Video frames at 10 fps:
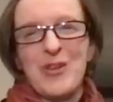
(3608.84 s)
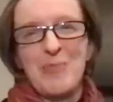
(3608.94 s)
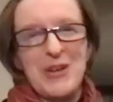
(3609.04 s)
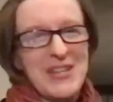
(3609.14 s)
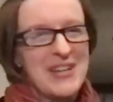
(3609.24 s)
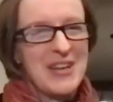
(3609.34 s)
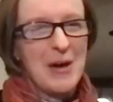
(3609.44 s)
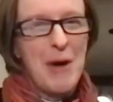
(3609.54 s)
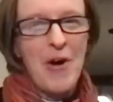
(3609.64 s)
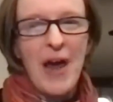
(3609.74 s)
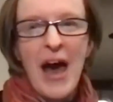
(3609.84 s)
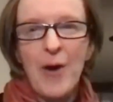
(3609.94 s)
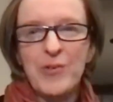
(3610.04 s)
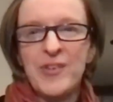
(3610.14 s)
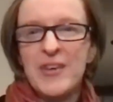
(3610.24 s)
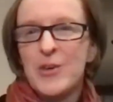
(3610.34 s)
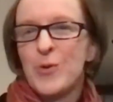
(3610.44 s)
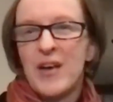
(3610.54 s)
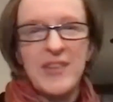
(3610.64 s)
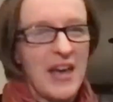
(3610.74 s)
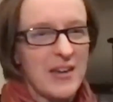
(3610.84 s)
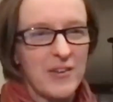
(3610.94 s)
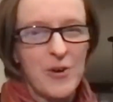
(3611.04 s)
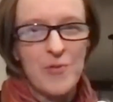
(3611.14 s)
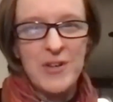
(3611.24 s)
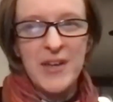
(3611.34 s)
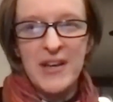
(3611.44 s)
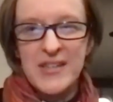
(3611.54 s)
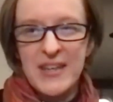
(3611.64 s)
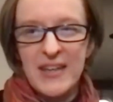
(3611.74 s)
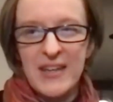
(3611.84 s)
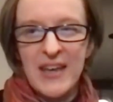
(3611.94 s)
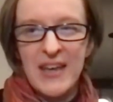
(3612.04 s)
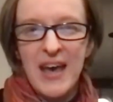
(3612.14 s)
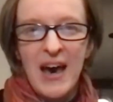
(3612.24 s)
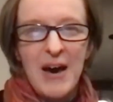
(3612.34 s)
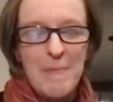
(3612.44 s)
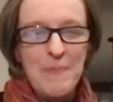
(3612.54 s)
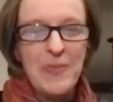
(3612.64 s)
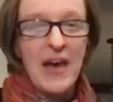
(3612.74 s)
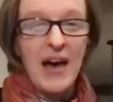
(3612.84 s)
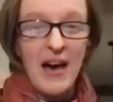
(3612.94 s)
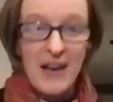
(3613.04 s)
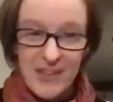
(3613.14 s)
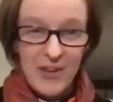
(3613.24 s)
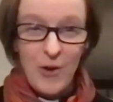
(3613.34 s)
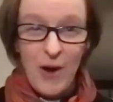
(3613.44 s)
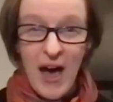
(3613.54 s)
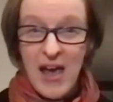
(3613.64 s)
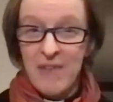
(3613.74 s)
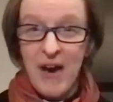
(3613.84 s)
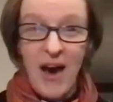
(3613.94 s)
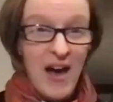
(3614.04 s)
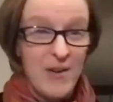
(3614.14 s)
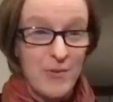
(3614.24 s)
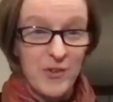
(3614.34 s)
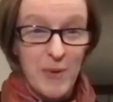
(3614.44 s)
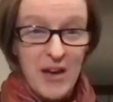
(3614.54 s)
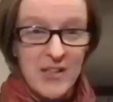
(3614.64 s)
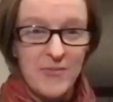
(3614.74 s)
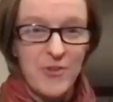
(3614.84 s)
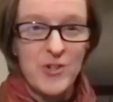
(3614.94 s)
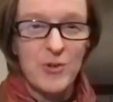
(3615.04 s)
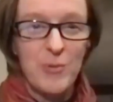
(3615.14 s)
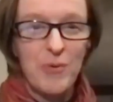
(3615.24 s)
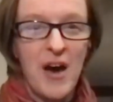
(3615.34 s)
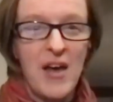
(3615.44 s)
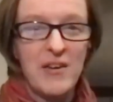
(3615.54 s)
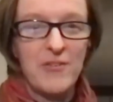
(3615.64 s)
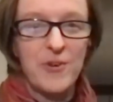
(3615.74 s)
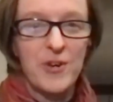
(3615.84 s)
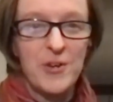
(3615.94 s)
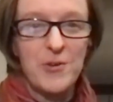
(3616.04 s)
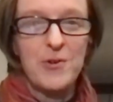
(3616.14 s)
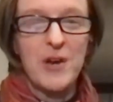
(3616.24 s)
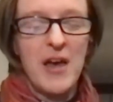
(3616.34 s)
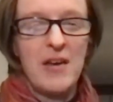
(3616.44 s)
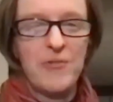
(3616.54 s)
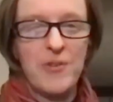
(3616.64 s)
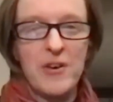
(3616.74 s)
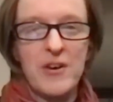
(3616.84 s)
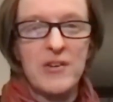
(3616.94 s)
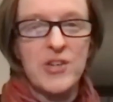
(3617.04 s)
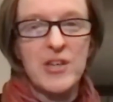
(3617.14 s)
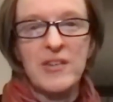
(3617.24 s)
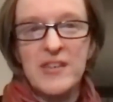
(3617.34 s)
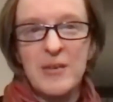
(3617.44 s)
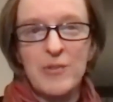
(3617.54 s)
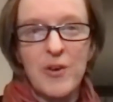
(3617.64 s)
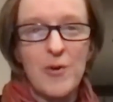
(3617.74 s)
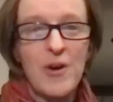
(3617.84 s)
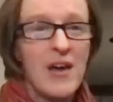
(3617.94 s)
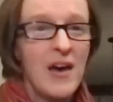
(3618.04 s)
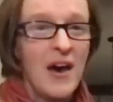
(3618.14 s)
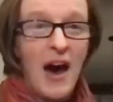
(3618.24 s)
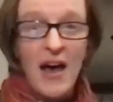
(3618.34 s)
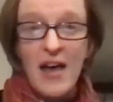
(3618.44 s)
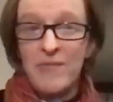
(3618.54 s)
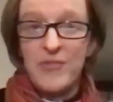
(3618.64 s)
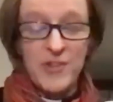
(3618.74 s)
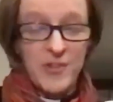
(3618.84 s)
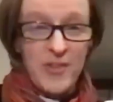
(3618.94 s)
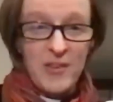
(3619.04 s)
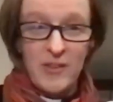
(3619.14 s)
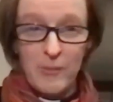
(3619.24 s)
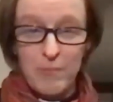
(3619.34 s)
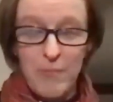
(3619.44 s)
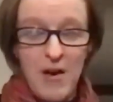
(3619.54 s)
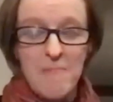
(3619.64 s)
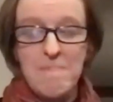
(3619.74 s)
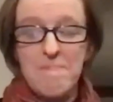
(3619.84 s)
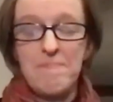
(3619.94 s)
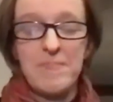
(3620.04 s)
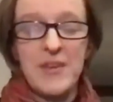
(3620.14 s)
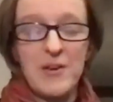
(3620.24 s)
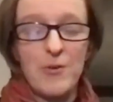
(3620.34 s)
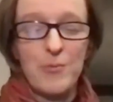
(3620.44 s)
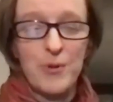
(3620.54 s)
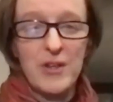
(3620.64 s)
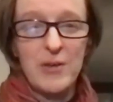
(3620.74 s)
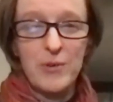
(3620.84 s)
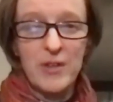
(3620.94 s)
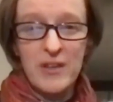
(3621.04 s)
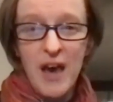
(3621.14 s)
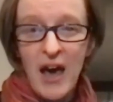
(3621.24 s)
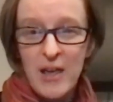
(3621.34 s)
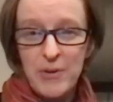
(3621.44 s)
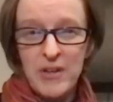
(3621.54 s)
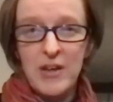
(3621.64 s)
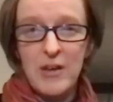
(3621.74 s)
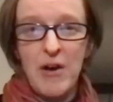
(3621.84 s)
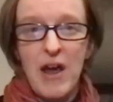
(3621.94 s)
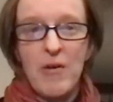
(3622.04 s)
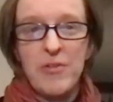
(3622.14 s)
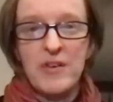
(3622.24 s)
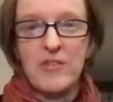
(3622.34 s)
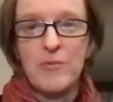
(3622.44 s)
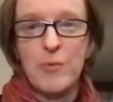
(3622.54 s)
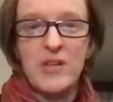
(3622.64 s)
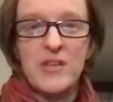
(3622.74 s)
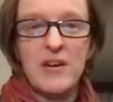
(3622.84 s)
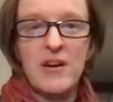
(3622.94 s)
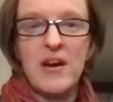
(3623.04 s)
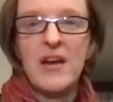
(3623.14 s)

opinion about how CU has handled COVID-19. I have high respect for Julie Pride and for you and for the Shield team. So I have just this, really, really high opinion about how things have worked here.